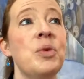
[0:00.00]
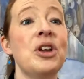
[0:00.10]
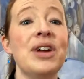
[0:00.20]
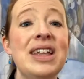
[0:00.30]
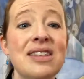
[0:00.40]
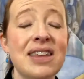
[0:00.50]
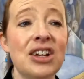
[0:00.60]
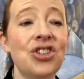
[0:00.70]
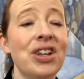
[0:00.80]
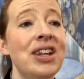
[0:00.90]
When you're in
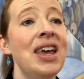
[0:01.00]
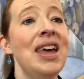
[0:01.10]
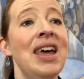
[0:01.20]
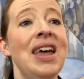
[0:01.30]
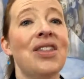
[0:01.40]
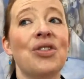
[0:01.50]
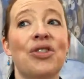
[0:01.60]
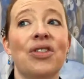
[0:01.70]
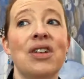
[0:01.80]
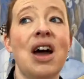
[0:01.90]
session, there's